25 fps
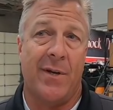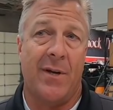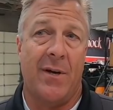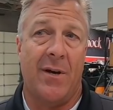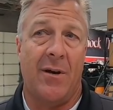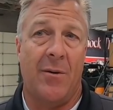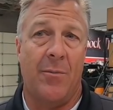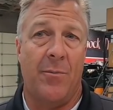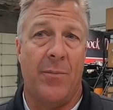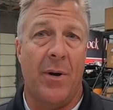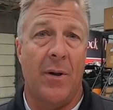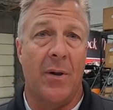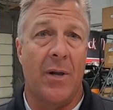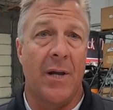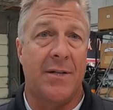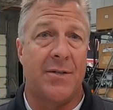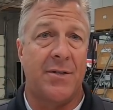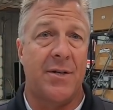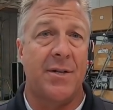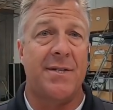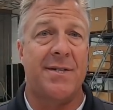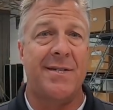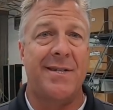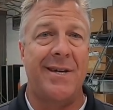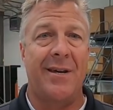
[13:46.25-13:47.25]
Um, but let's
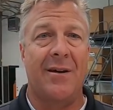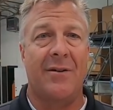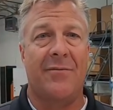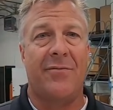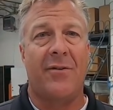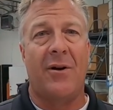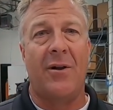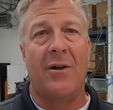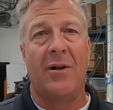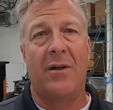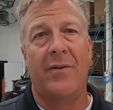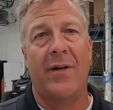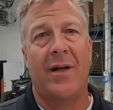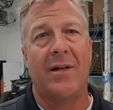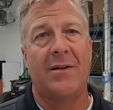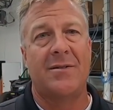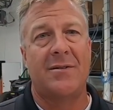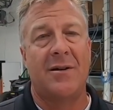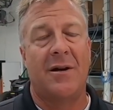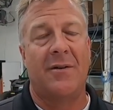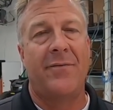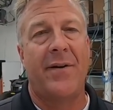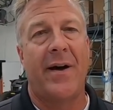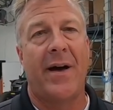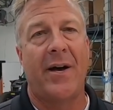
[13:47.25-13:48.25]
just see if all of that
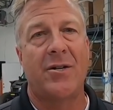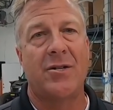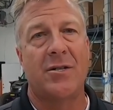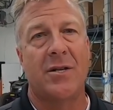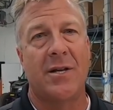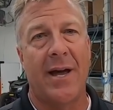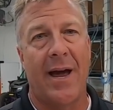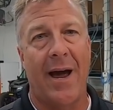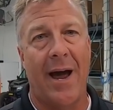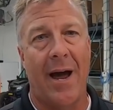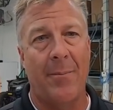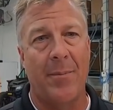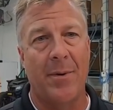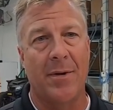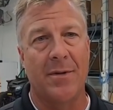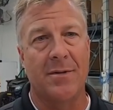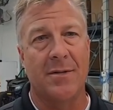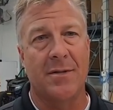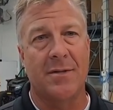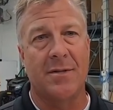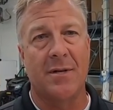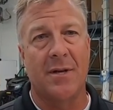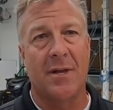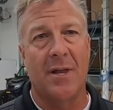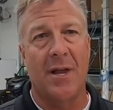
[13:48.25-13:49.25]
stuff actually happens.
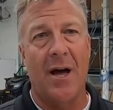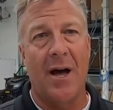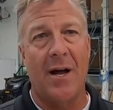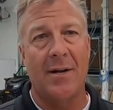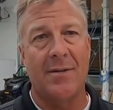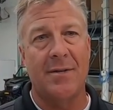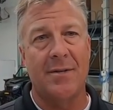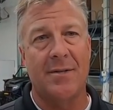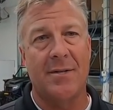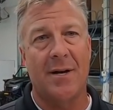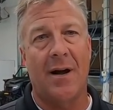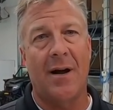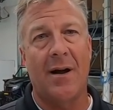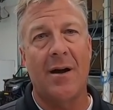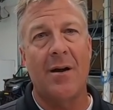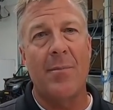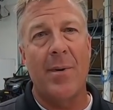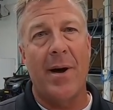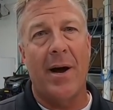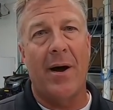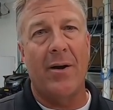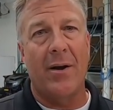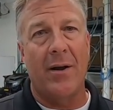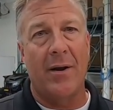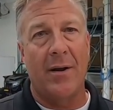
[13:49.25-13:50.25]
It's a lot to talk
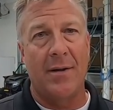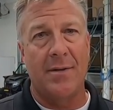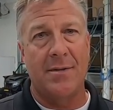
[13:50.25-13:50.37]
about it.